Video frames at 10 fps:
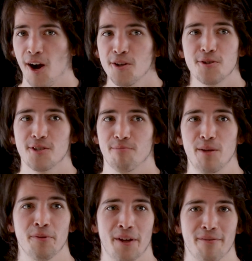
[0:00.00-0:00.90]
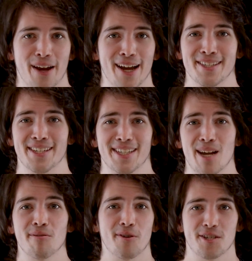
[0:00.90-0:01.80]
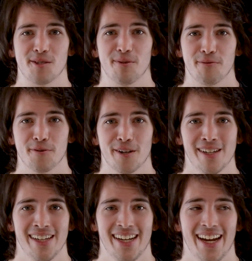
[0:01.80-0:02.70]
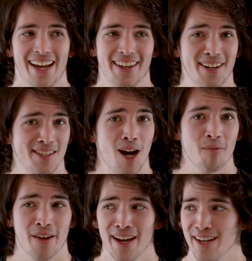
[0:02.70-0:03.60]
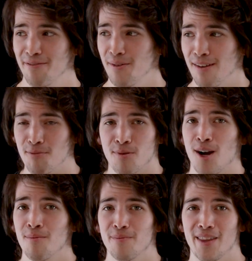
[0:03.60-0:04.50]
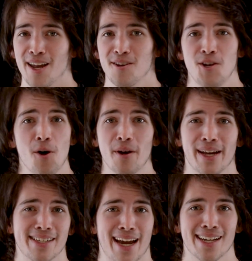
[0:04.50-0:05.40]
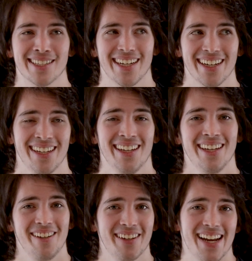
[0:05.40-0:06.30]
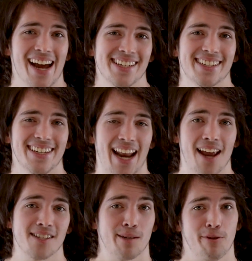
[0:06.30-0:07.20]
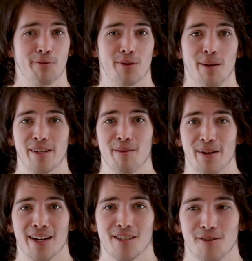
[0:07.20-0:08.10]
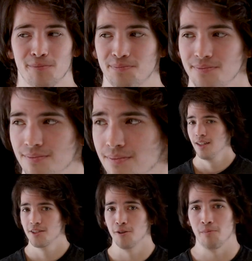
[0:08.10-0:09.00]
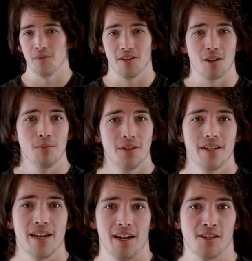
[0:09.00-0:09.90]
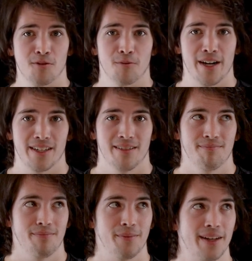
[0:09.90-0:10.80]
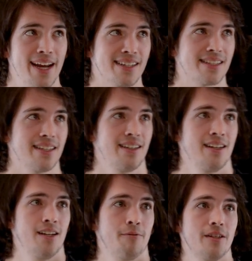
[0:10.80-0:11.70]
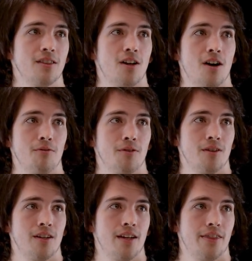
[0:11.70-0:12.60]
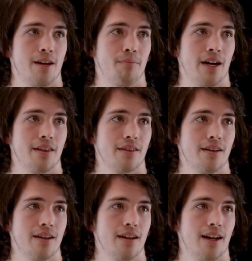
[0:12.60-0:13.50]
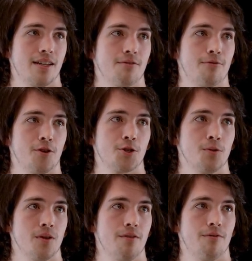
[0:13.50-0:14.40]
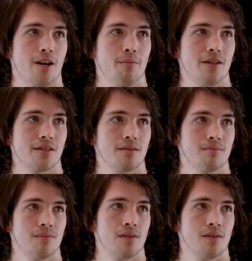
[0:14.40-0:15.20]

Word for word: hundreds of people have asked the same question before. And then on top of that, if you have a problem that no one has asked yet, you can ask it and someone will probably get back to you. So the community is great. But next, we love that Python has virtual environments.